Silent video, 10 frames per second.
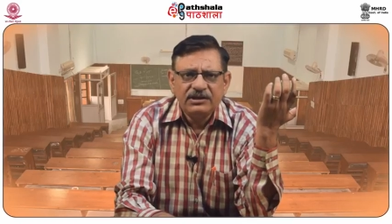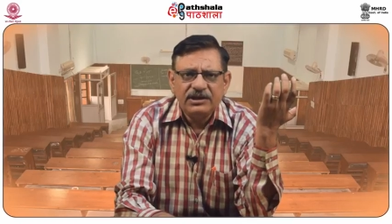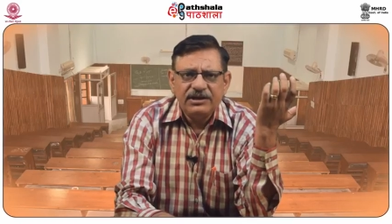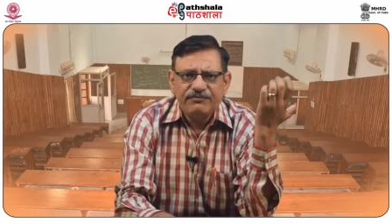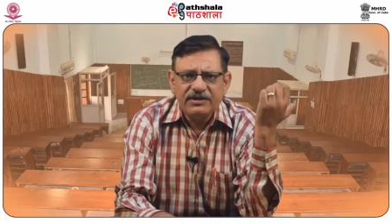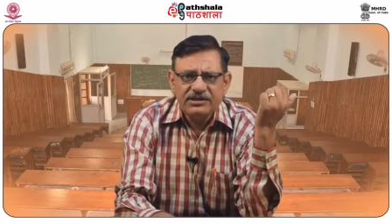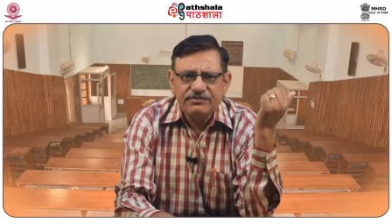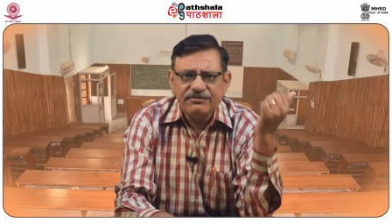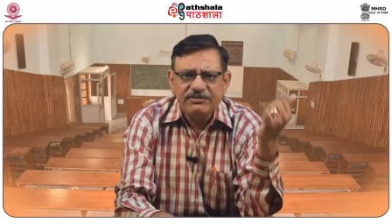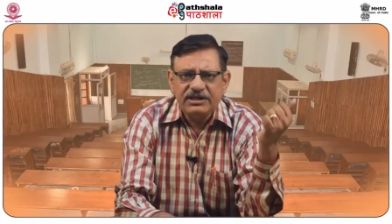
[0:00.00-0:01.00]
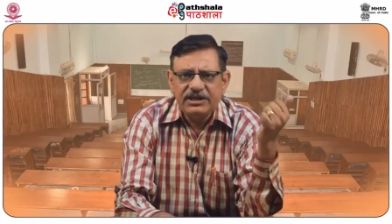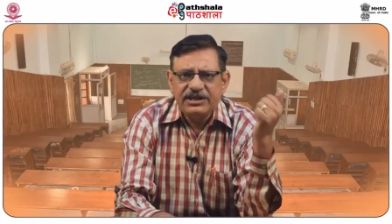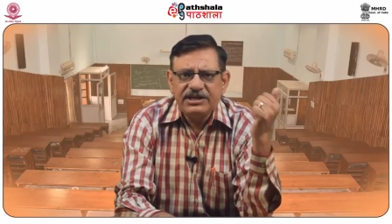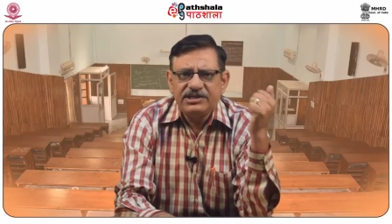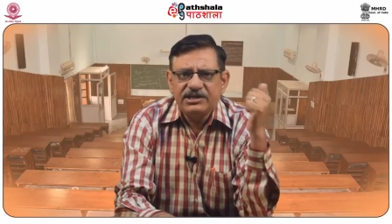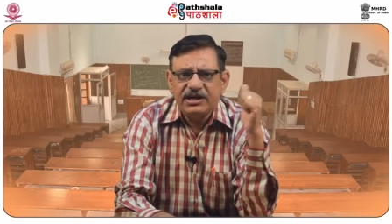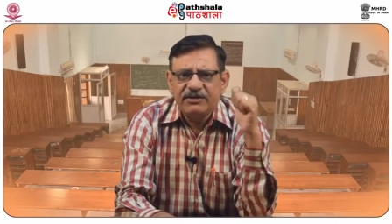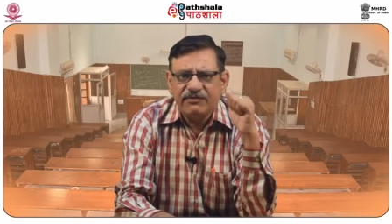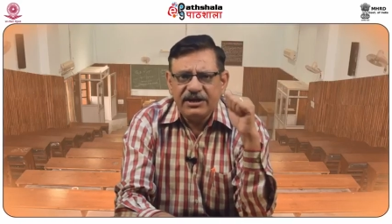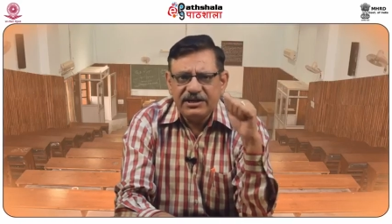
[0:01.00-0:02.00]
The difference between the initial
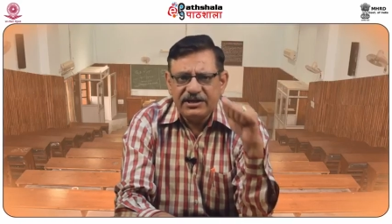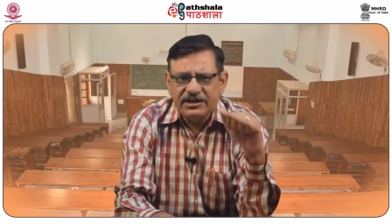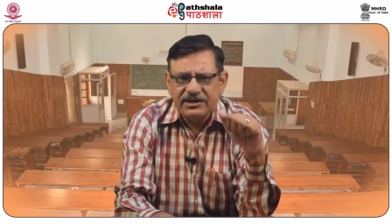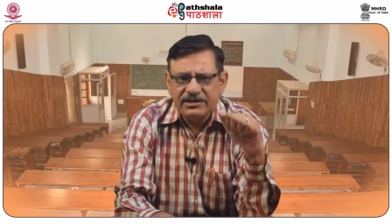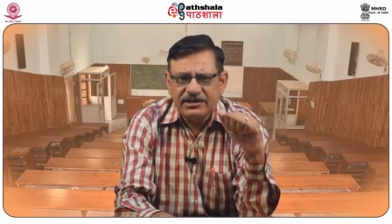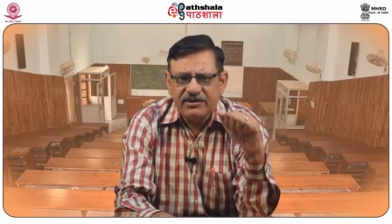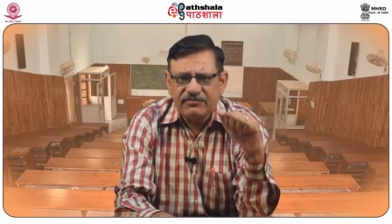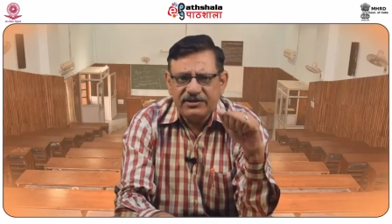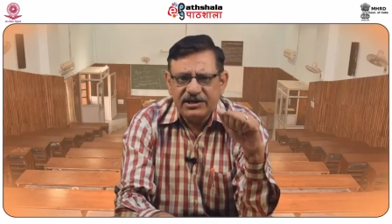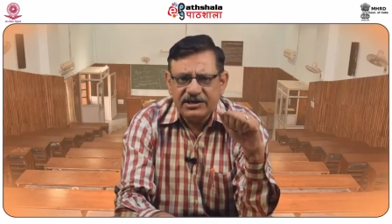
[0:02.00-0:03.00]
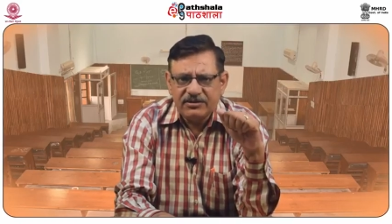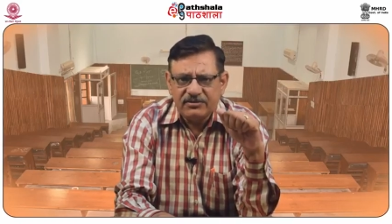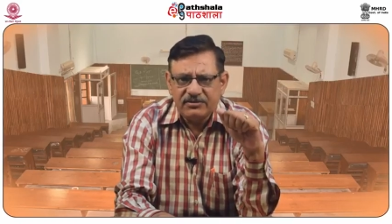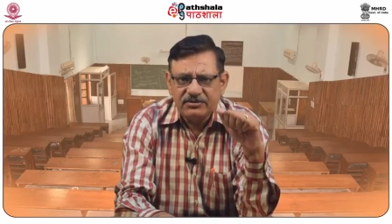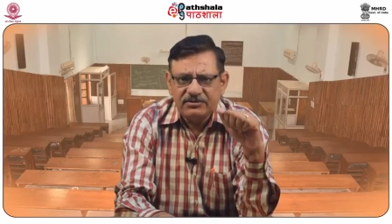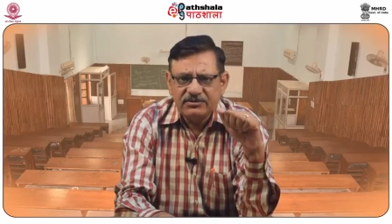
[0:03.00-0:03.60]
and final energy of the electron